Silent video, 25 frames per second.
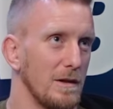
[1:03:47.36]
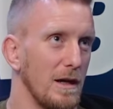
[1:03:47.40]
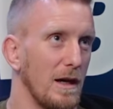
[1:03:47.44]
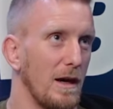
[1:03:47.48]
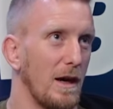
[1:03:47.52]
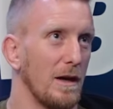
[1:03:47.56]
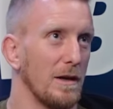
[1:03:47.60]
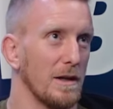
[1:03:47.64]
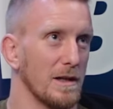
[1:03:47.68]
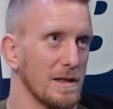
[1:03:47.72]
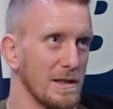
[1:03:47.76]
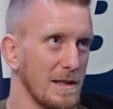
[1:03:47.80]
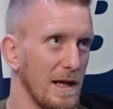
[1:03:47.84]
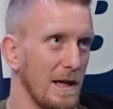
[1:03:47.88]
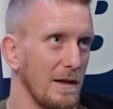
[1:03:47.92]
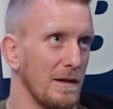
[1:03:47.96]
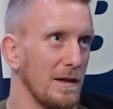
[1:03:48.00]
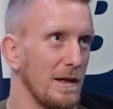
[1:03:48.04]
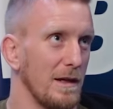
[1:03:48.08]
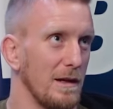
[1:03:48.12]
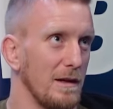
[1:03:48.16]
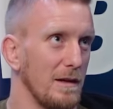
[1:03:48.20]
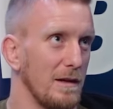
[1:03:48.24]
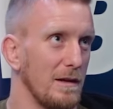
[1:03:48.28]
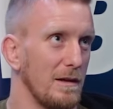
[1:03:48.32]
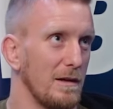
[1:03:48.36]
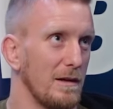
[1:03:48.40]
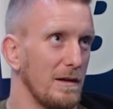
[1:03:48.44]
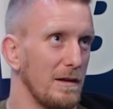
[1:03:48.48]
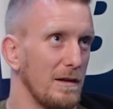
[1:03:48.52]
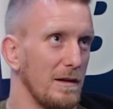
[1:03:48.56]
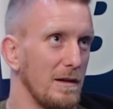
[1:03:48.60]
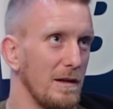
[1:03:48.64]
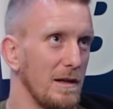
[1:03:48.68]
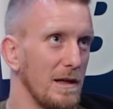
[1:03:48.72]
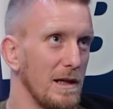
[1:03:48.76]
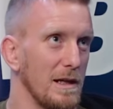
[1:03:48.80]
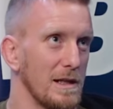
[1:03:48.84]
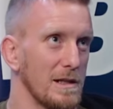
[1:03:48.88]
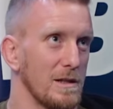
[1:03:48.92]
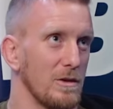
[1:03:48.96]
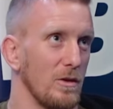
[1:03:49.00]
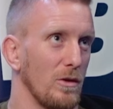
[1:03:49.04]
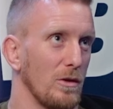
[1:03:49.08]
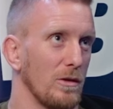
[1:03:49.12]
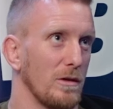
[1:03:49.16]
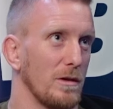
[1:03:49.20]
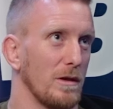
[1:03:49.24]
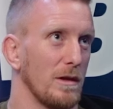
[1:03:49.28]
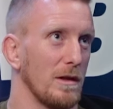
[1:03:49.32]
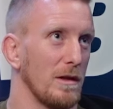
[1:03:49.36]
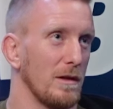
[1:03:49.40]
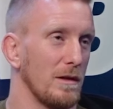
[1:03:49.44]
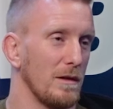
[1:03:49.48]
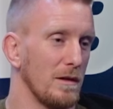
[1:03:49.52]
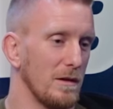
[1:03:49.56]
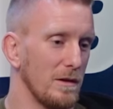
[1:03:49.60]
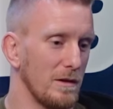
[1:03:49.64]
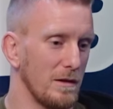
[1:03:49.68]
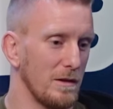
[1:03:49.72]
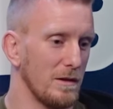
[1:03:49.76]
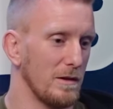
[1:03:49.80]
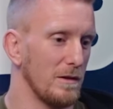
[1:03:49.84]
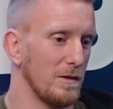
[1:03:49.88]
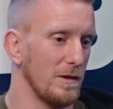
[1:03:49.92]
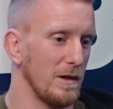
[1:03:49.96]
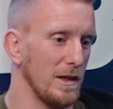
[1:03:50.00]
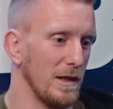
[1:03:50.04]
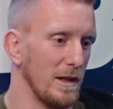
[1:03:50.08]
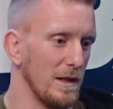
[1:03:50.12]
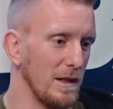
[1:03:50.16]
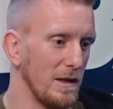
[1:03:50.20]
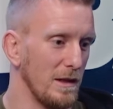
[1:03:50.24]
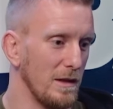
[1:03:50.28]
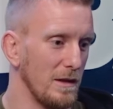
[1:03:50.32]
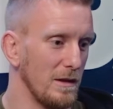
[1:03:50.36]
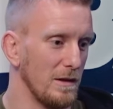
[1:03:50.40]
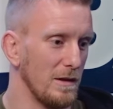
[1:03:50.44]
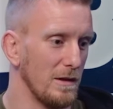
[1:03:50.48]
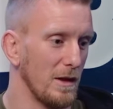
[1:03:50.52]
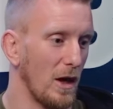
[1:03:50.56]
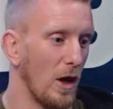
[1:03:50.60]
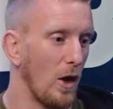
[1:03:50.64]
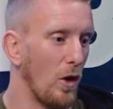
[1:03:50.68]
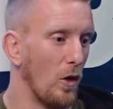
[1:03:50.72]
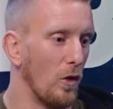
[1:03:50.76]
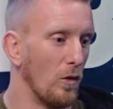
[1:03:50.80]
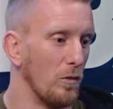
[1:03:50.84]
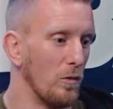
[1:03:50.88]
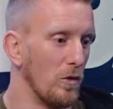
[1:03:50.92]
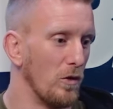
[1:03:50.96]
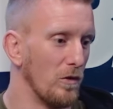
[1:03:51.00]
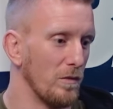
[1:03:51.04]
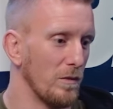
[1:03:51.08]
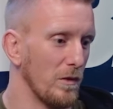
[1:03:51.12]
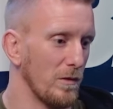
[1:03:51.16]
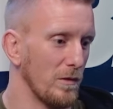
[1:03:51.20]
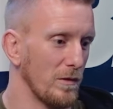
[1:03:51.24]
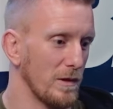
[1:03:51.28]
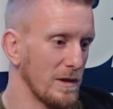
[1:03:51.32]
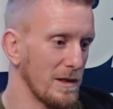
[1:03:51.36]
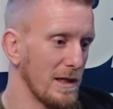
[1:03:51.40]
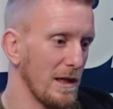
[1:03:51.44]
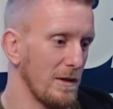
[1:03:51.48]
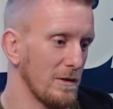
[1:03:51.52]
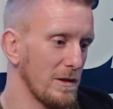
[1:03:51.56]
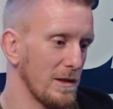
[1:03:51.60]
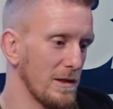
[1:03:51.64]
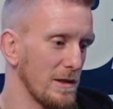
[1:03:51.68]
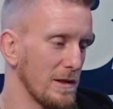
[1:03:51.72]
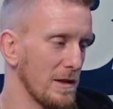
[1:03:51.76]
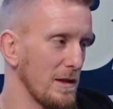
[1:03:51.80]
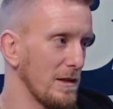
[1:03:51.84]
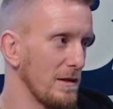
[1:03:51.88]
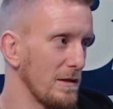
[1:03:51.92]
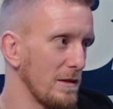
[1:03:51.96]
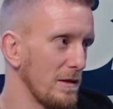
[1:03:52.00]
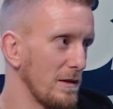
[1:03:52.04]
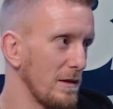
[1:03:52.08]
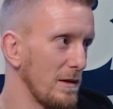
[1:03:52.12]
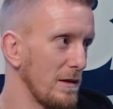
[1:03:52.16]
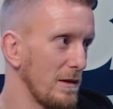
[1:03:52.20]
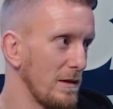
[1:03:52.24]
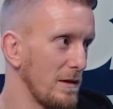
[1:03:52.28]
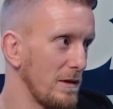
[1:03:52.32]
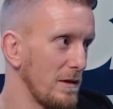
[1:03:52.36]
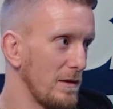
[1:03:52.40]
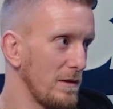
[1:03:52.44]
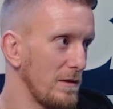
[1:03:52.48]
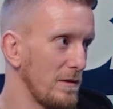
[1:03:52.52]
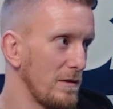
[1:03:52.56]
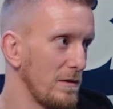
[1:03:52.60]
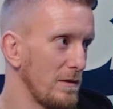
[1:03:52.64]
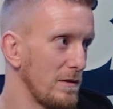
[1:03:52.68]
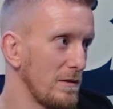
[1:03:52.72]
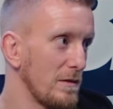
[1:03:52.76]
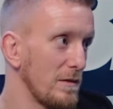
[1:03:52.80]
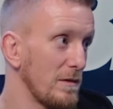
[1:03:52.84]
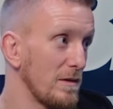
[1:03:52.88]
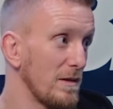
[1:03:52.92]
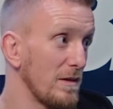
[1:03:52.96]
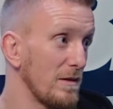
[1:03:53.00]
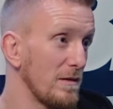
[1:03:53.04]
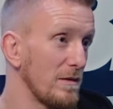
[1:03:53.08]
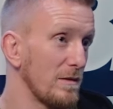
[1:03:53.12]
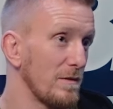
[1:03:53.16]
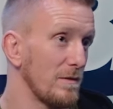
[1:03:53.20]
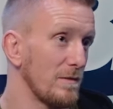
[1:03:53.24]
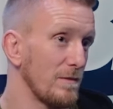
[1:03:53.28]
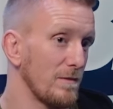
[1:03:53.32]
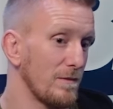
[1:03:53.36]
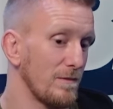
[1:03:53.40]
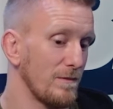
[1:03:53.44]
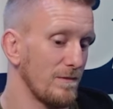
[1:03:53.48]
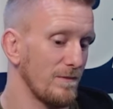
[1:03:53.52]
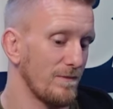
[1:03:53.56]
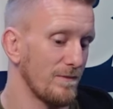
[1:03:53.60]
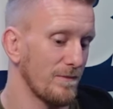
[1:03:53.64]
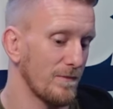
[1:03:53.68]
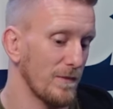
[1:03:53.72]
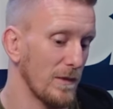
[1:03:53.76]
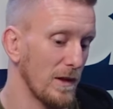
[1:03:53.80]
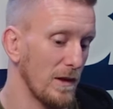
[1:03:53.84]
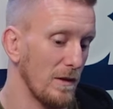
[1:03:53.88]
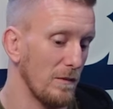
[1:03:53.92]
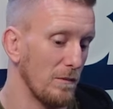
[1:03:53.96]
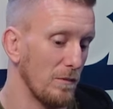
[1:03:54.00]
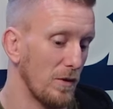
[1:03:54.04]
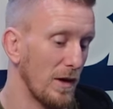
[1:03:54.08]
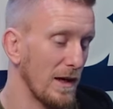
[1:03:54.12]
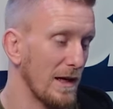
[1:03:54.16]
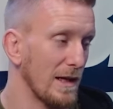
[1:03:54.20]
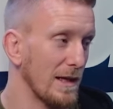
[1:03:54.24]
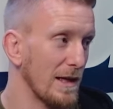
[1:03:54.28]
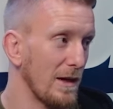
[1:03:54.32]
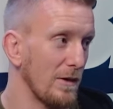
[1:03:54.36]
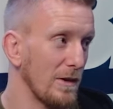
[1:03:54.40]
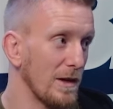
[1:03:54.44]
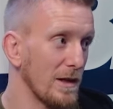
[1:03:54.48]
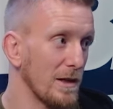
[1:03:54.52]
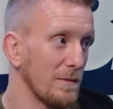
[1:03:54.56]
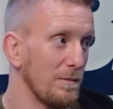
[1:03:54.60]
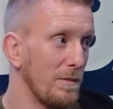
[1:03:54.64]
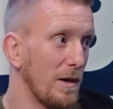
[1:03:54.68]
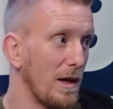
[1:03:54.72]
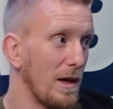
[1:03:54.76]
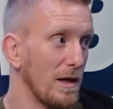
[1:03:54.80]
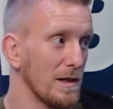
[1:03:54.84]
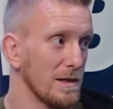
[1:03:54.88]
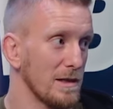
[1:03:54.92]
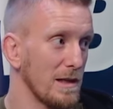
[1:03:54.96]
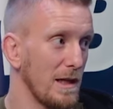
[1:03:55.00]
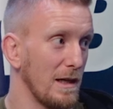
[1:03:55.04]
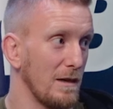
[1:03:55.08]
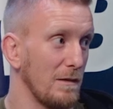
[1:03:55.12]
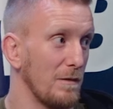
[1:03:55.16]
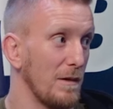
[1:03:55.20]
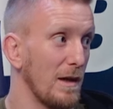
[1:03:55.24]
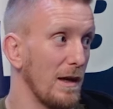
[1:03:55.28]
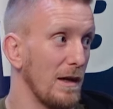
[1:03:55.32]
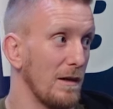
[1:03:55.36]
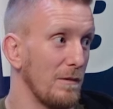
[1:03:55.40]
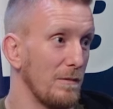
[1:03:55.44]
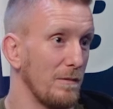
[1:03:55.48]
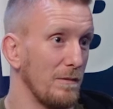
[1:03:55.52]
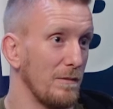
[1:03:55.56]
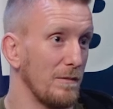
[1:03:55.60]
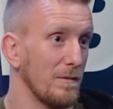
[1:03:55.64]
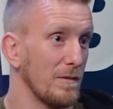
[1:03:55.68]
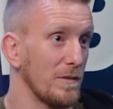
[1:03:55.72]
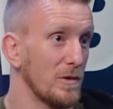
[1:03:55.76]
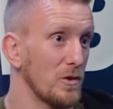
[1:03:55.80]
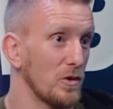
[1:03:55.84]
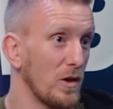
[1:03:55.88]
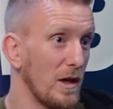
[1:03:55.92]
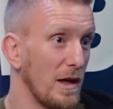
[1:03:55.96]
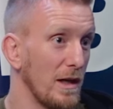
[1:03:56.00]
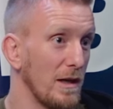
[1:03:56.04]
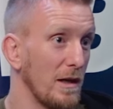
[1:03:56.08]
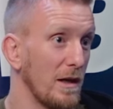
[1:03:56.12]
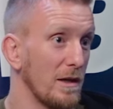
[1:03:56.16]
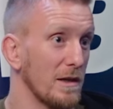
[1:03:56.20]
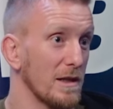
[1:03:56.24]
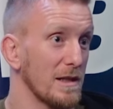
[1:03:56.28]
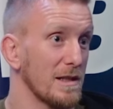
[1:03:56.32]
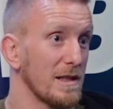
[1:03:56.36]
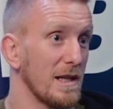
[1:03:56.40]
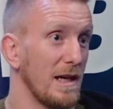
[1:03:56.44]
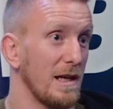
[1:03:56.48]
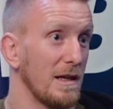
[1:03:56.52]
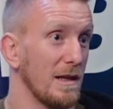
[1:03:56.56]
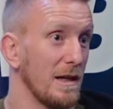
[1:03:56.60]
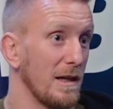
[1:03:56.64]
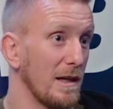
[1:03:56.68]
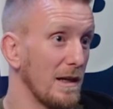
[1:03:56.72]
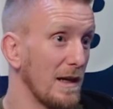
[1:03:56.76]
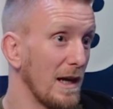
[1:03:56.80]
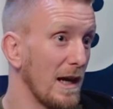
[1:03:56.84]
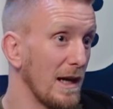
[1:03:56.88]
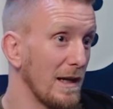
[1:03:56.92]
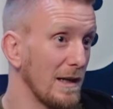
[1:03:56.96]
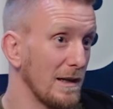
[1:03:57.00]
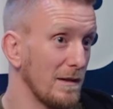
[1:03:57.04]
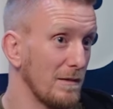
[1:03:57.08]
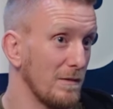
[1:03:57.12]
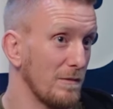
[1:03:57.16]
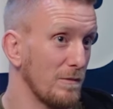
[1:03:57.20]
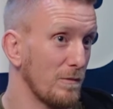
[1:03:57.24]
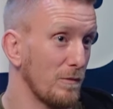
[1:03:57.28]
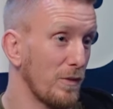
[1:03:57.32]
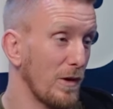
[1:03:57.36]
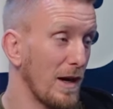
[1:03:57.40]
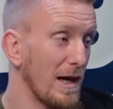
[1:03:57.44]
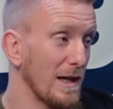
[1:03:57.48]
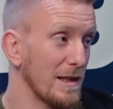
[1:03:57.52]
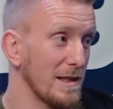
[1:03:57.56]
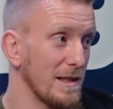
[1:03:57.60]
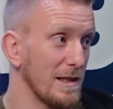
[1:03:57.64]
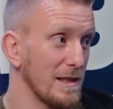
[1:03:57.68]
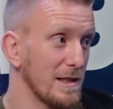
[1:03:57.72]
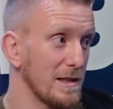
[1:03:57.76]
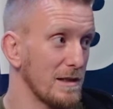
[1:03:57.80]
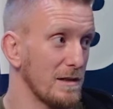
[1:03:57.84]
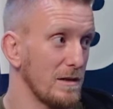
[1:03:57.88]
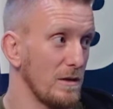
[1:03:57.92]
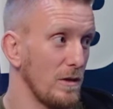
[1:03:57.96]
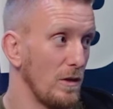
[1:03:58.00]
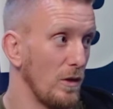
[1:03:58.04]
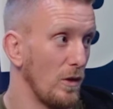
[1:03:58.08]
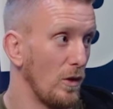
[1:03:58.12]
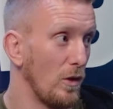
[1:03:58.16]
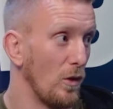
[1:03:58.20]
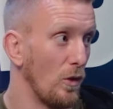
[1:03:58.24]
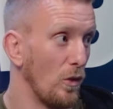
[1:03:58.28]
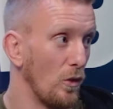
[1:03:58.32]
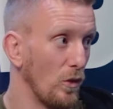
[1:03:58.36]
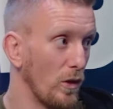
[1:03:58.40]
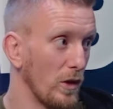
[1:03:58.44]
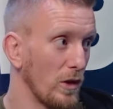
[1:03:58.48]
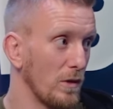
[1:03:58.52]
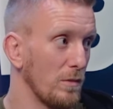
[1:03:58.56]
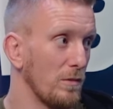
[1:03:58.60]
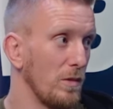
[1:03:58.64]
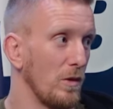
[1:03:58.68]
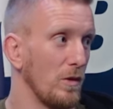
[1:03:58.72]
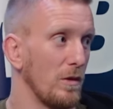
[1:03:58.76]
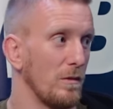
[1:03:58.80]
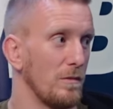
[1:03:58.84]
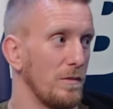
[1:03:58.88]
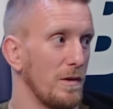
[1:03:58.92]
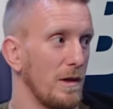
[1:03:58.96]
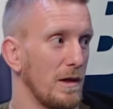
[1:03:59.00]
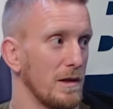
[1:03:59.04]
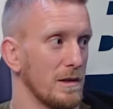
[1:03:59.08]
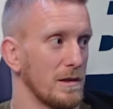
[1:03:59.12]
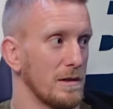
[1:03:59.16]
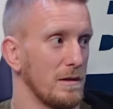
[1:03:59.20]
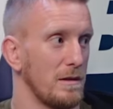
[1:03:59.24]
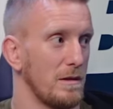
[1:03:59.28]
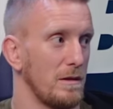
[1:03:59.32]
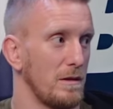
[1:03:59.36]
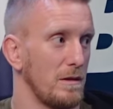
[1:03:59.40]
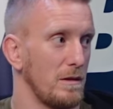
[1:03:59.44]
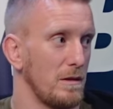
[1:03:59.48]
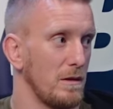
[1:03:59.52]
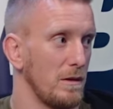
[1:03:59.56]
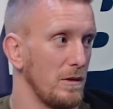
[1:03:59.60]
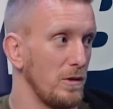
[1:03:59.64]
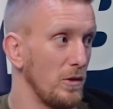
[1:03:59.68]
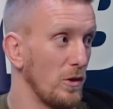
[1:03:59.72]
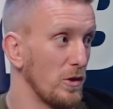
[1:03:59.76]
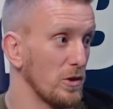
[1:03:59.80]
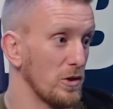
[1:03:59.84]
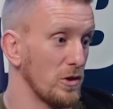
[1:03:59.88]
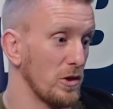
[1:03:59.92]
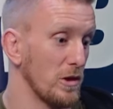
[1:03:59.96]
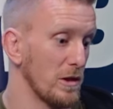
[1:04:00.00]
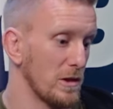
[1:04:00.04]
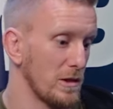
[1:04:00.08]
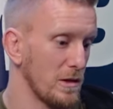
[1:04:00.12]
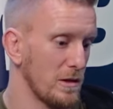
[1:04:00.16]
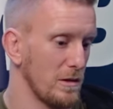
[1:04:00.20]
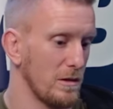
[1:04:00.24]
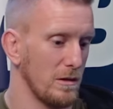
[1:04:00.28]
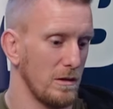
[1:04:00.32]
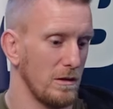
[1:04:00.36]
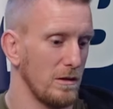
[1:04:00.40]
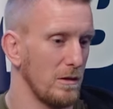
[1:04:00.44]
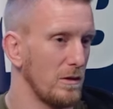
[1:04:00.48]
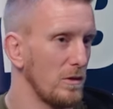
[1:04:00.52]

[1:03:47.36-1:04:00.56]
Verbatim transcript: understand that it's not the the the whole movement which counts, as the the break it down into parts and, and try and understand and, and practice all the component parts, not just